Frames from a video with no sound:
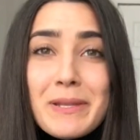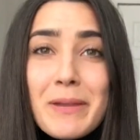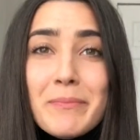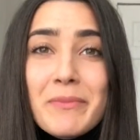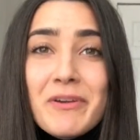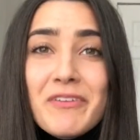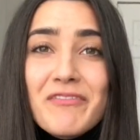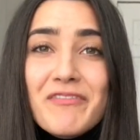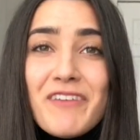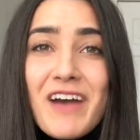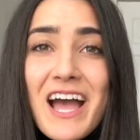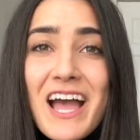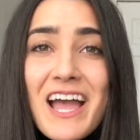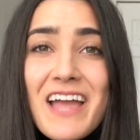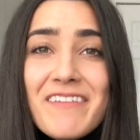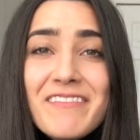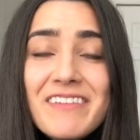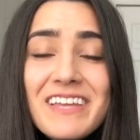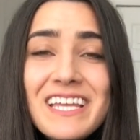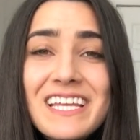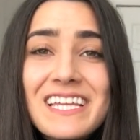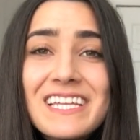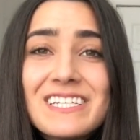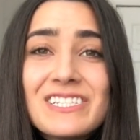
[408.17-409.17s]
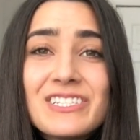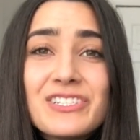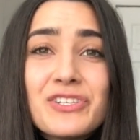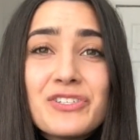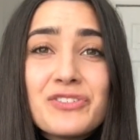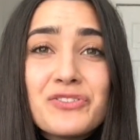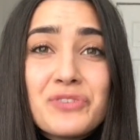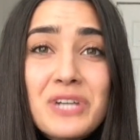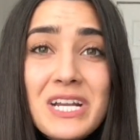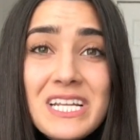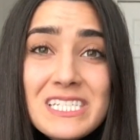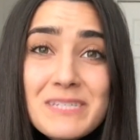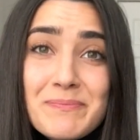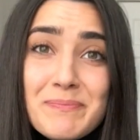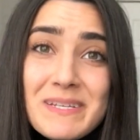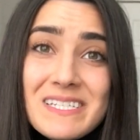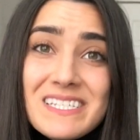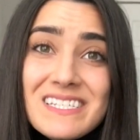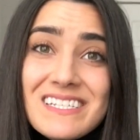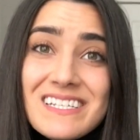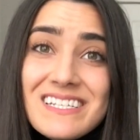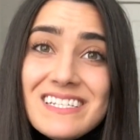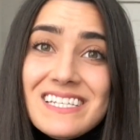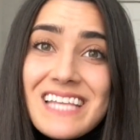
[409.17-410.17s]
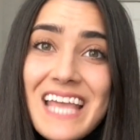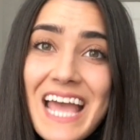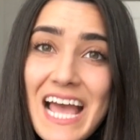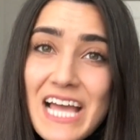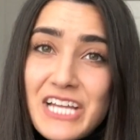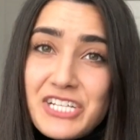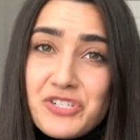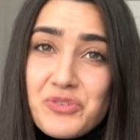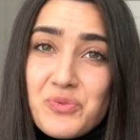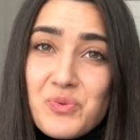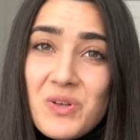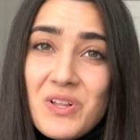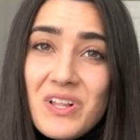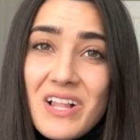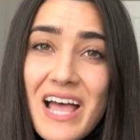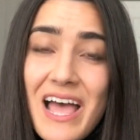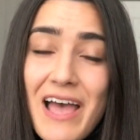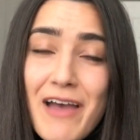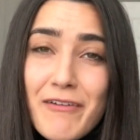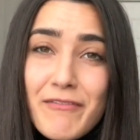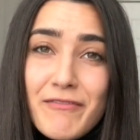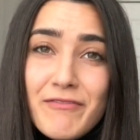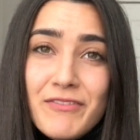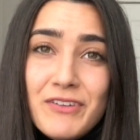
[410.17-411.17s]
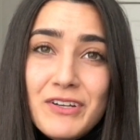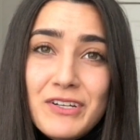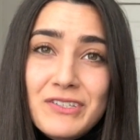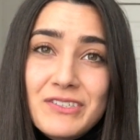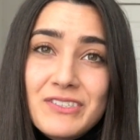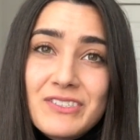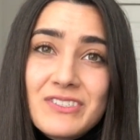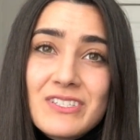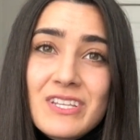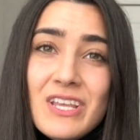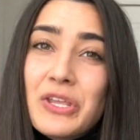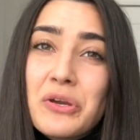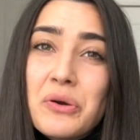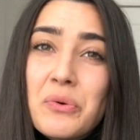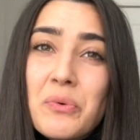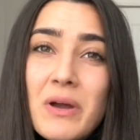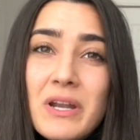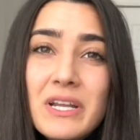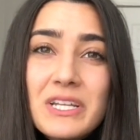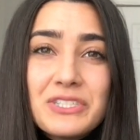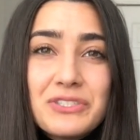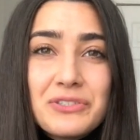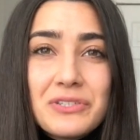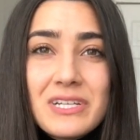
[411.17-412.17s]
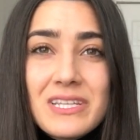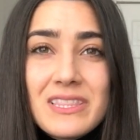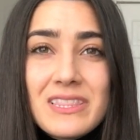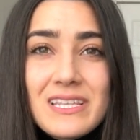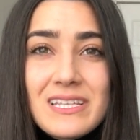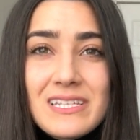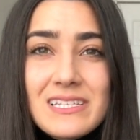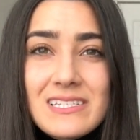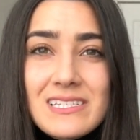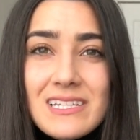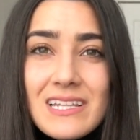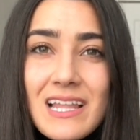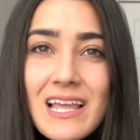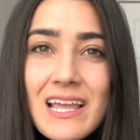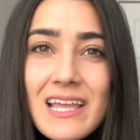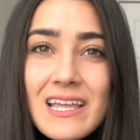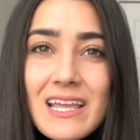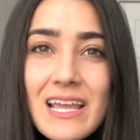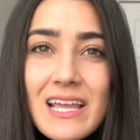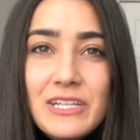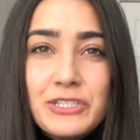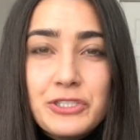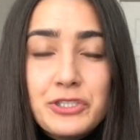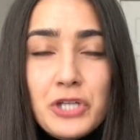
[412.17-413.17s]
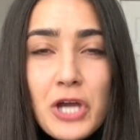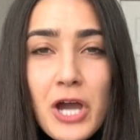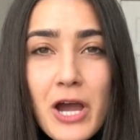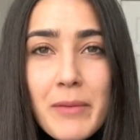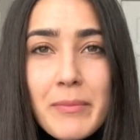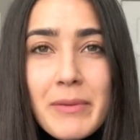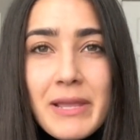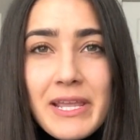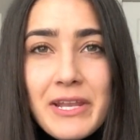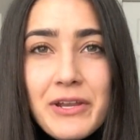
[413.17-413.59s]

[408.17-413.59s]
number 5 is dress business casual at first. You'll want to treat this like a job